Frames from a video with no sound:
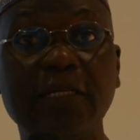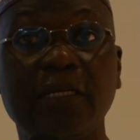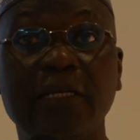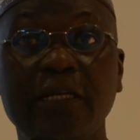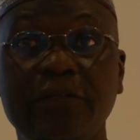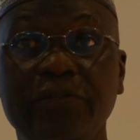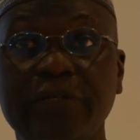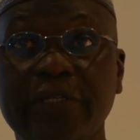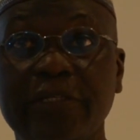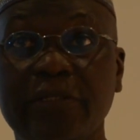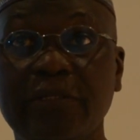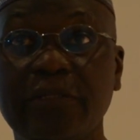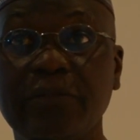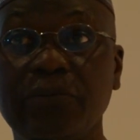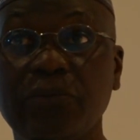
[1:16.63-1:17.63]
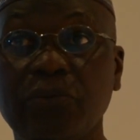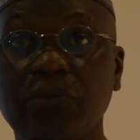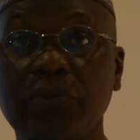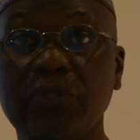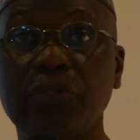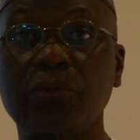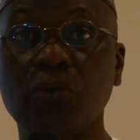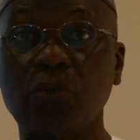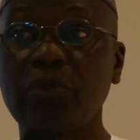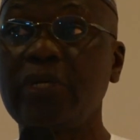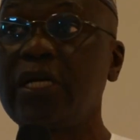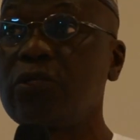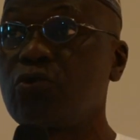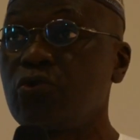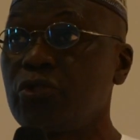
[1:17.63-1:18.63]
and addressed, in
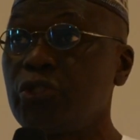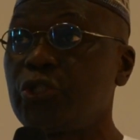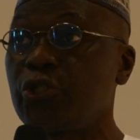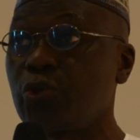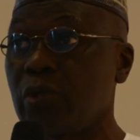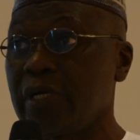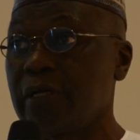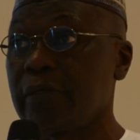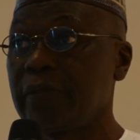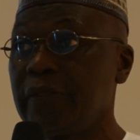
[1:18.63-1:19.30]
order to ensure